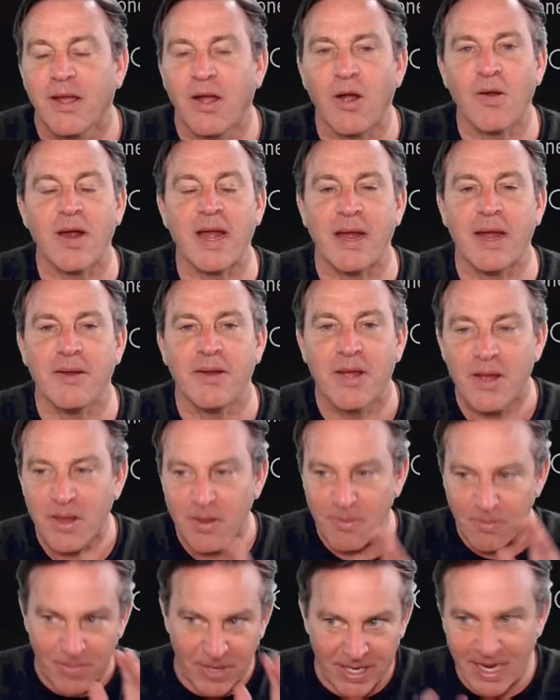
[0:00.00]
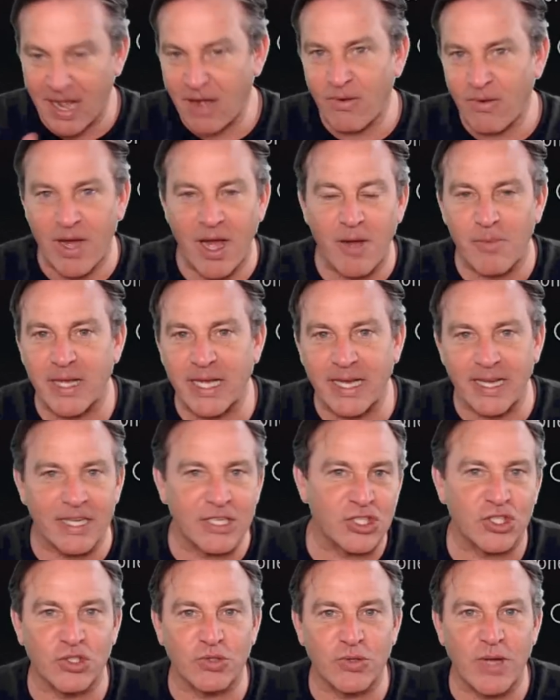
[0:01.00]
All right, but now how am I going
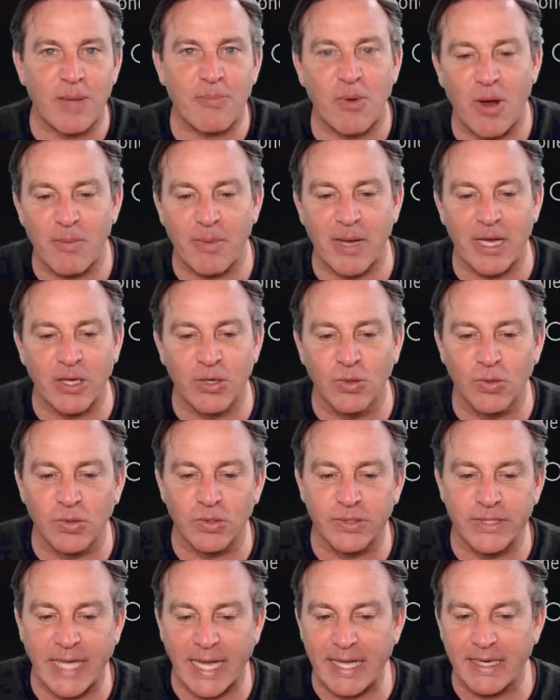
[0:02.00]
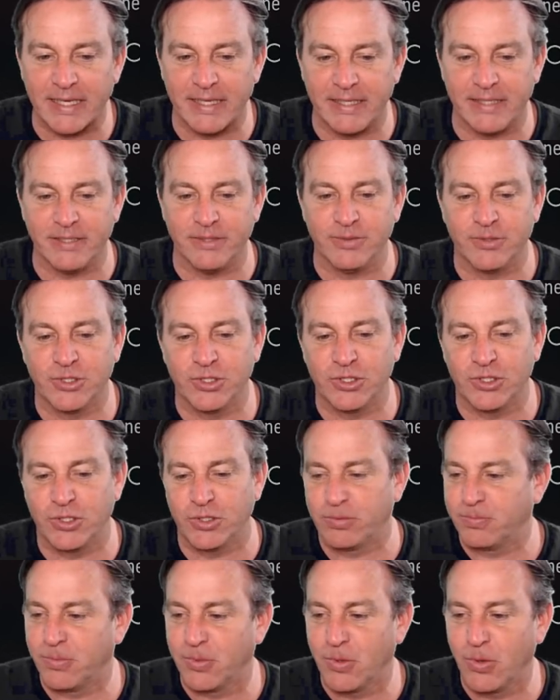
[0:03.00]
to scrape all my cool data and
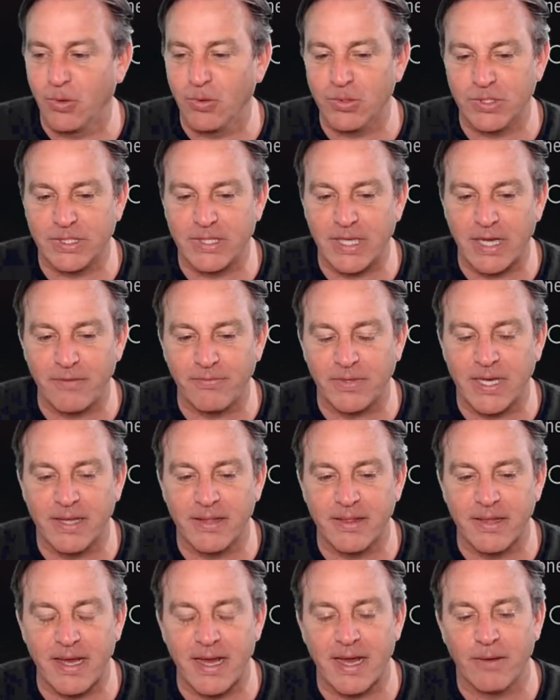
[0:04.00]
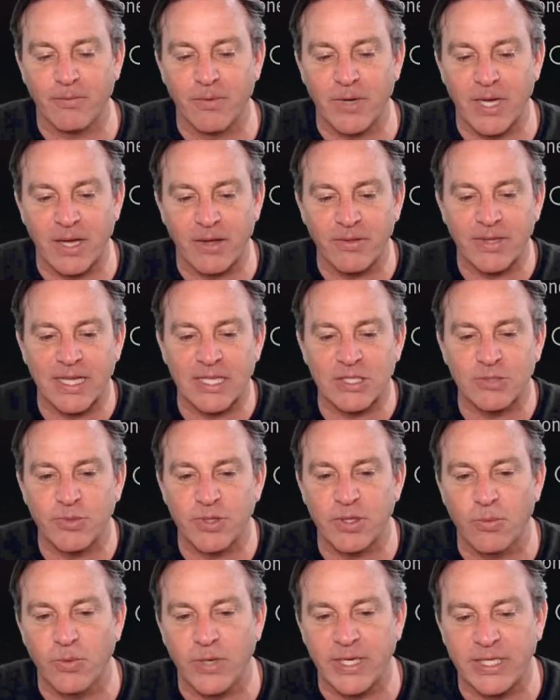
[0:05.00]
cool stuff like that? Well, that's
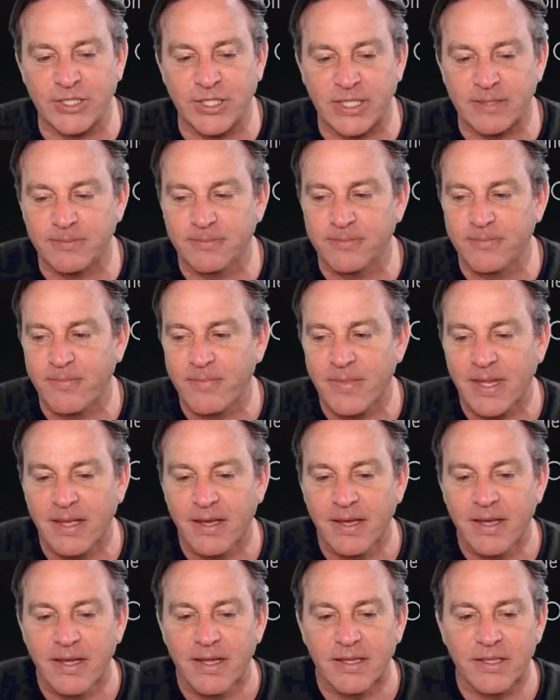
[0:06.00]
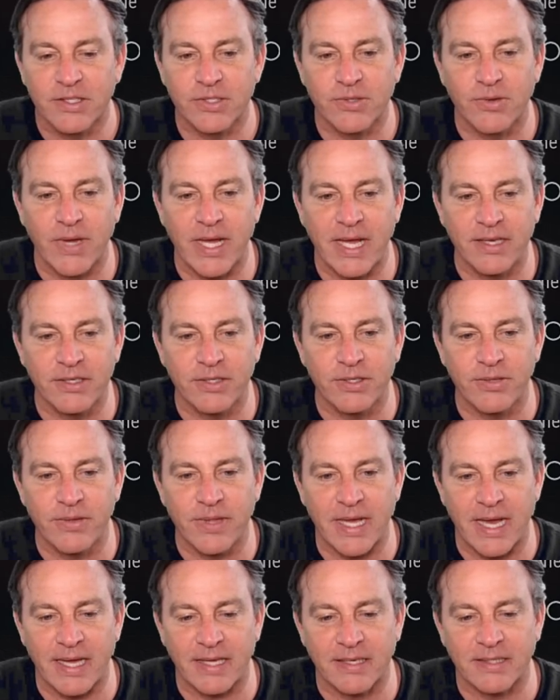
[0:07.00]
with the widget. Let's go ahead and do
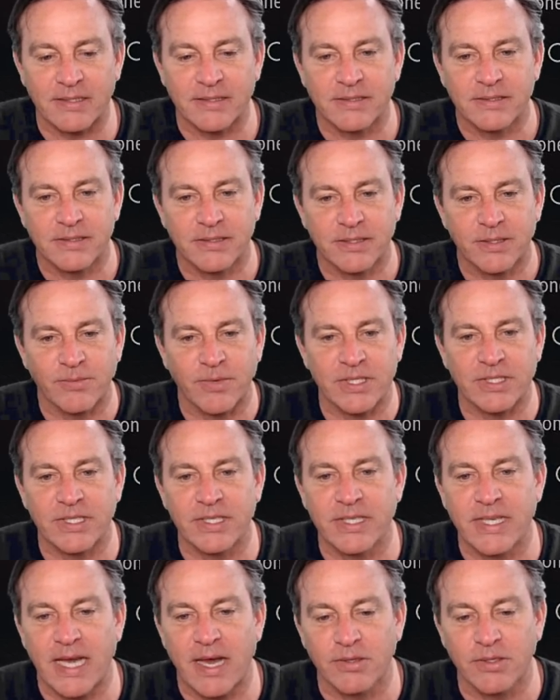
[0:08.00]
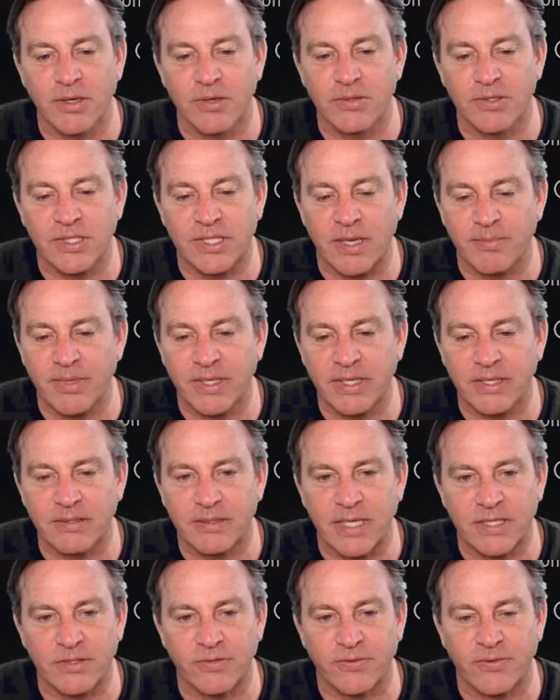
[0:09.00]
that. Wants to download
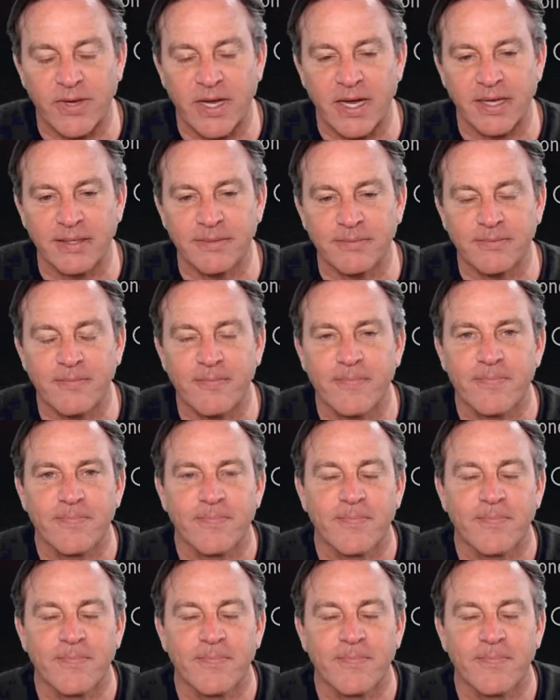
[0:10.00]
something, that's fine.